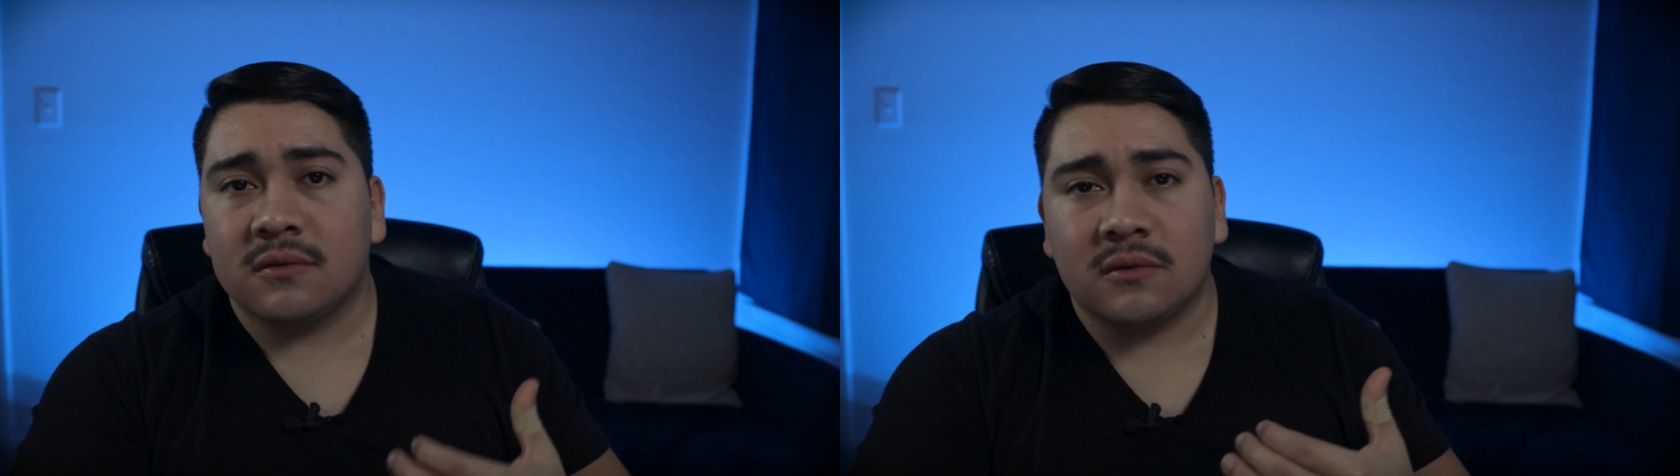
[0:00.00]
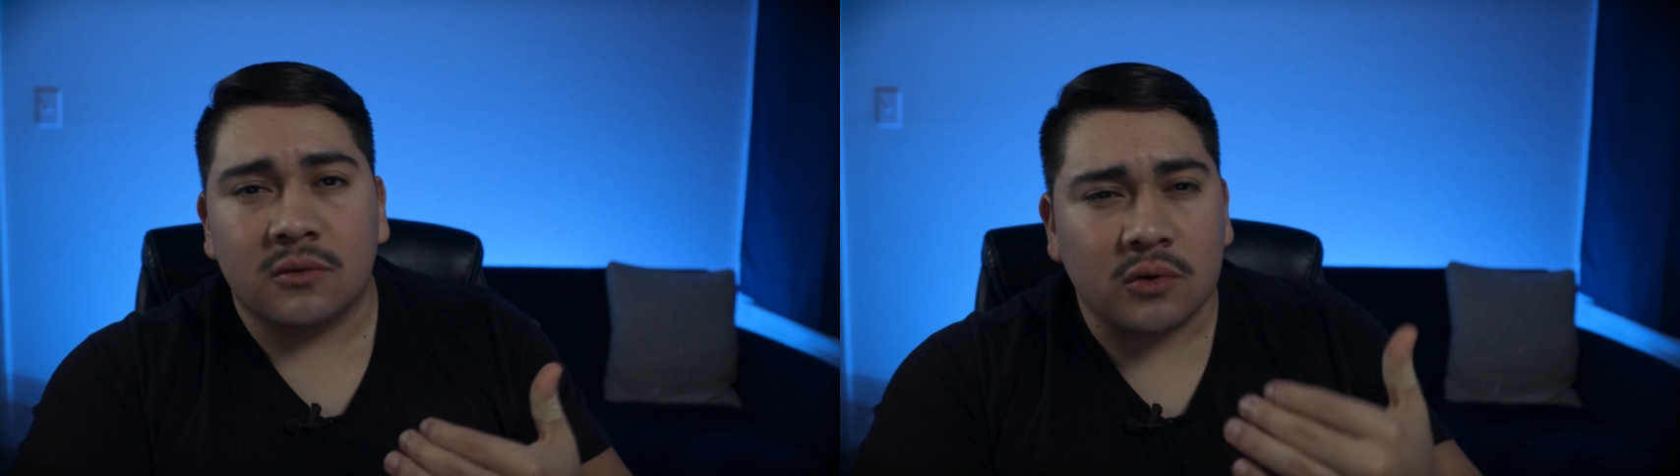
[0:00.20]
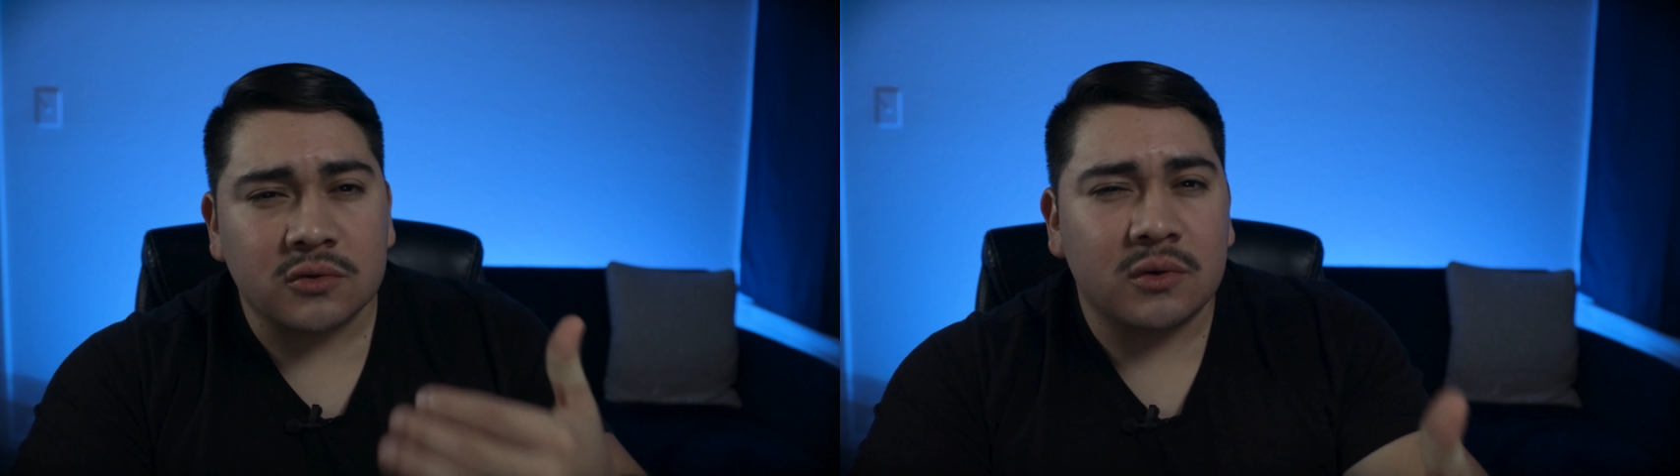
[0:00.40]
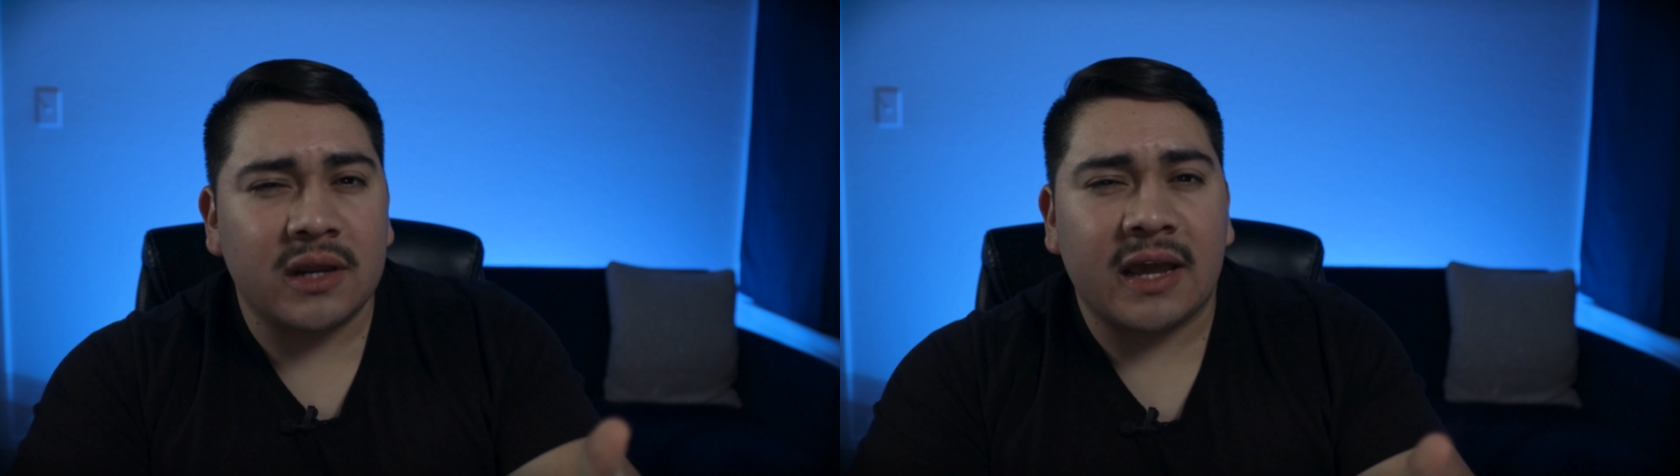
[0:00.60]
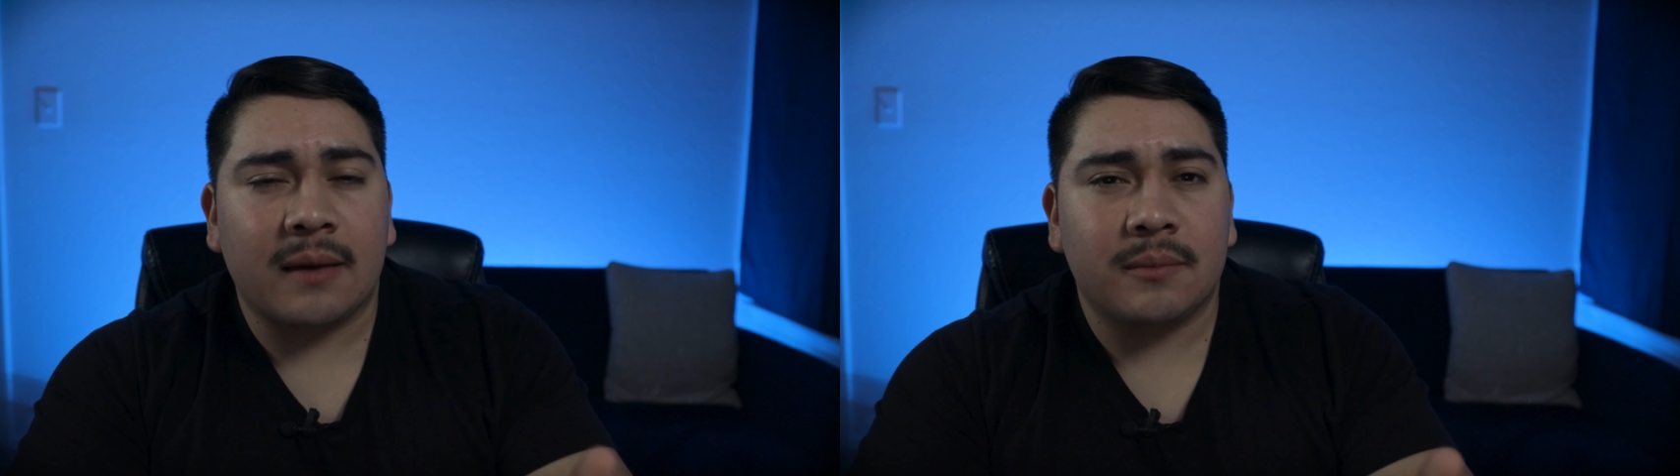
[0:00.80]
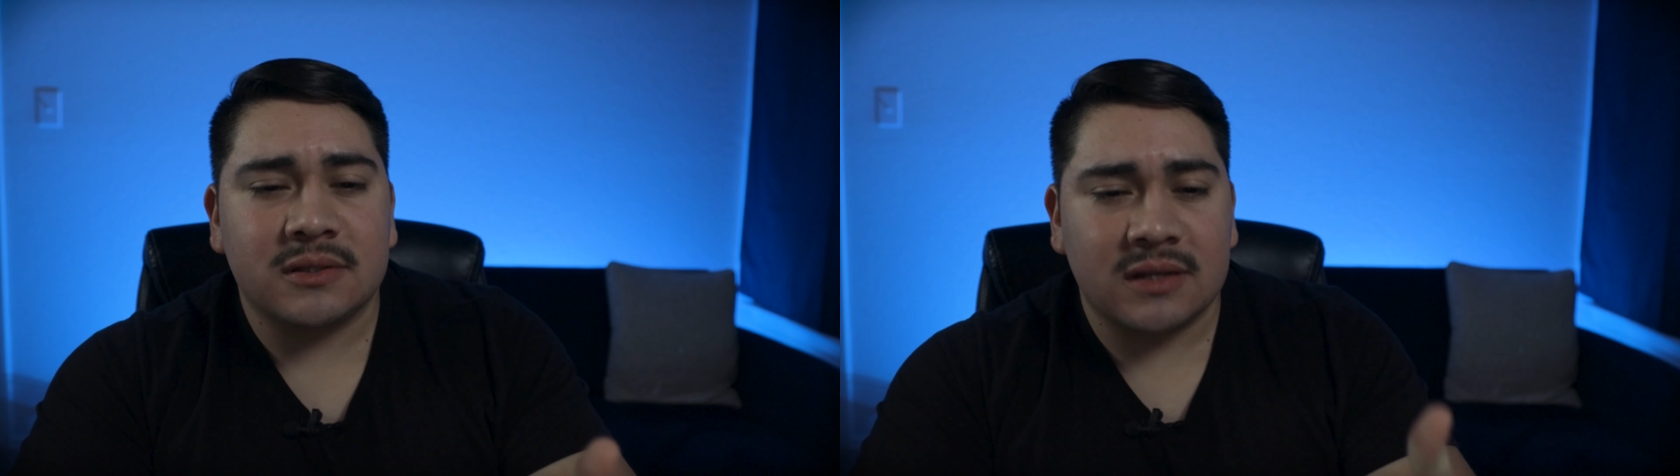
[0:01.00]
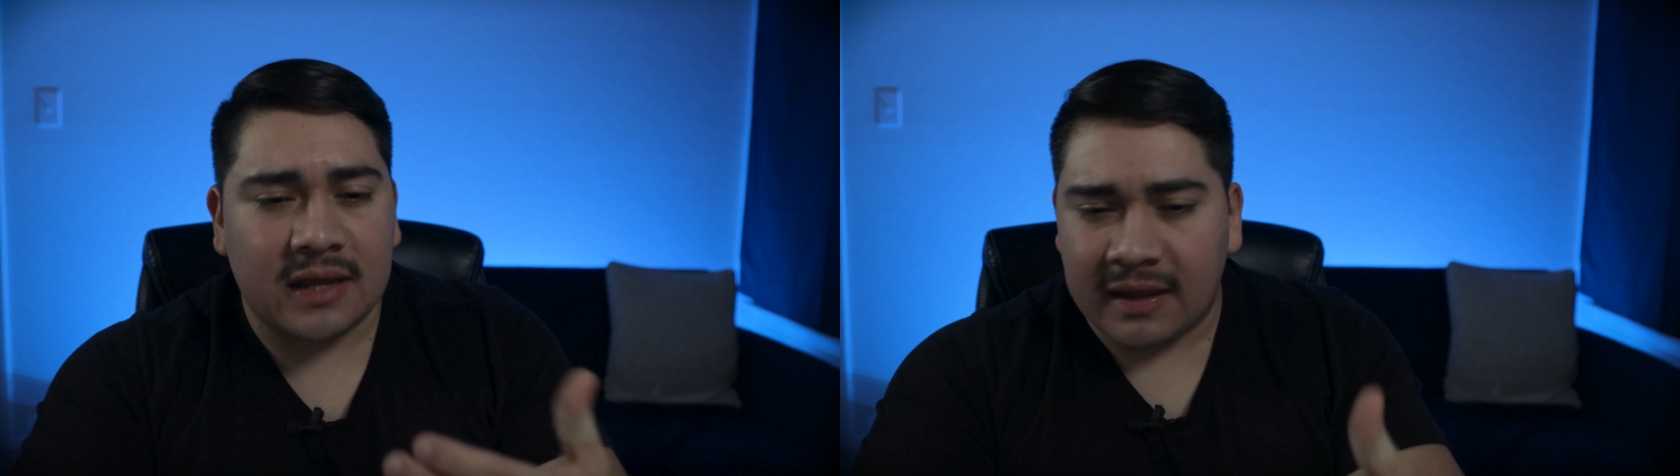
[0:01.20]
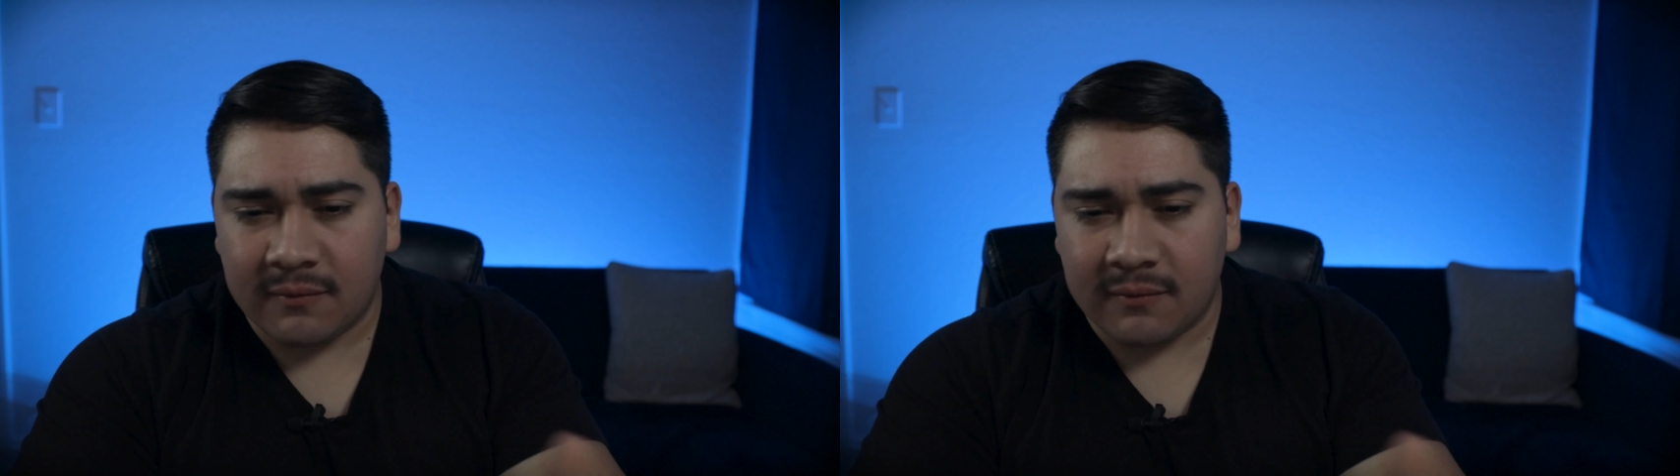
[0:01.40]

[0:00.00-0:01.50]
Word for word: Those three habits, and I have